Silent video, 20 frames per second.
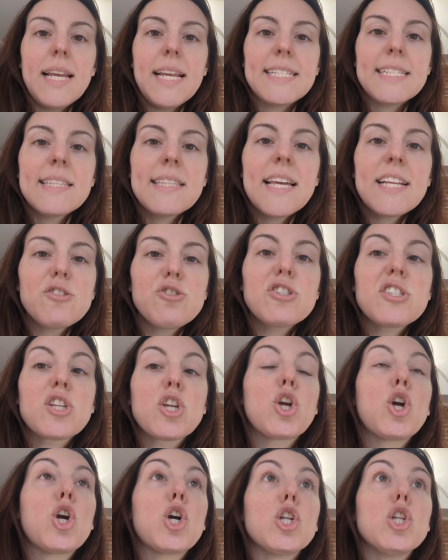Isn't that
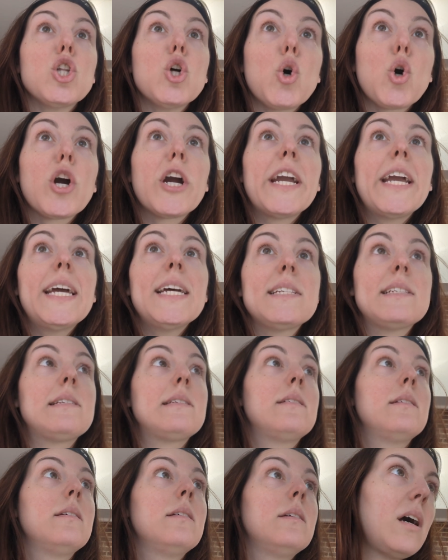just
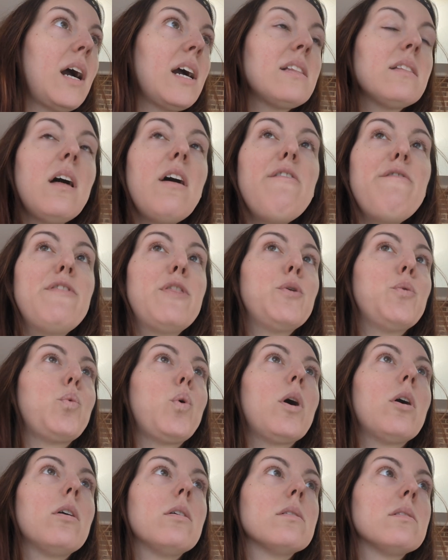glorious? I love the
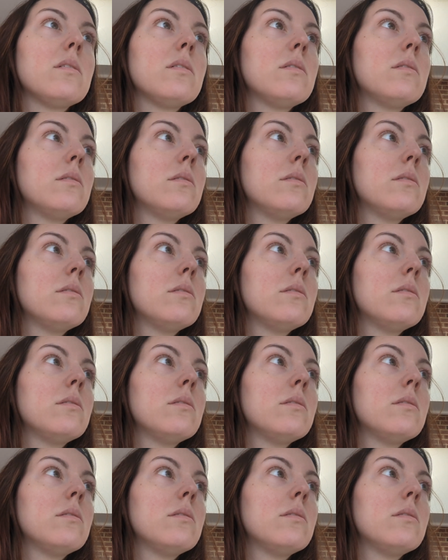world.